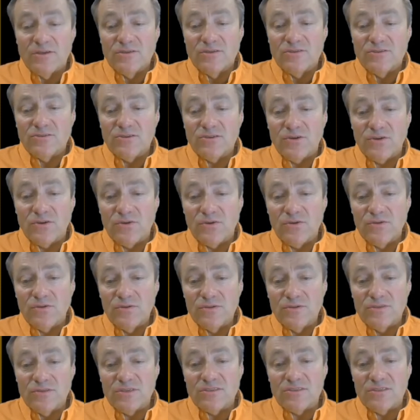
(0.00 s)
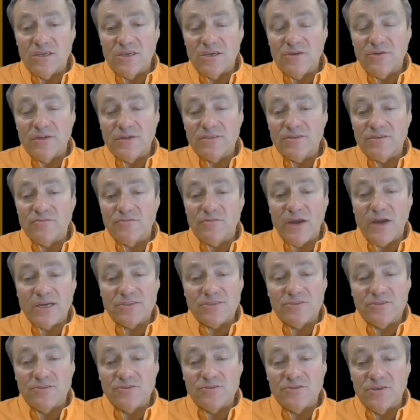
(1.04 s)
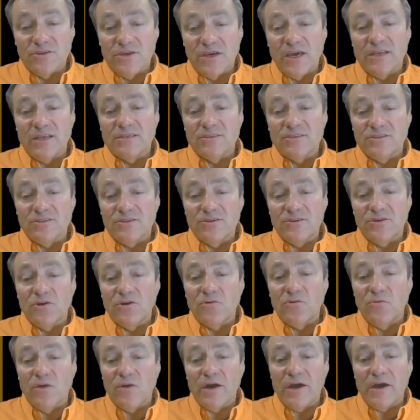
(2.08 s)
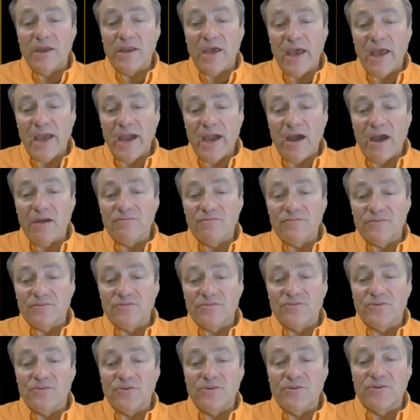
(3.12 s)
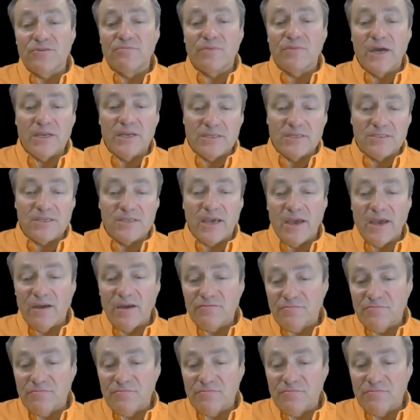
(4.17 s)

So the sequence of rationals you get is 0, 1, a half, a third, minus a half,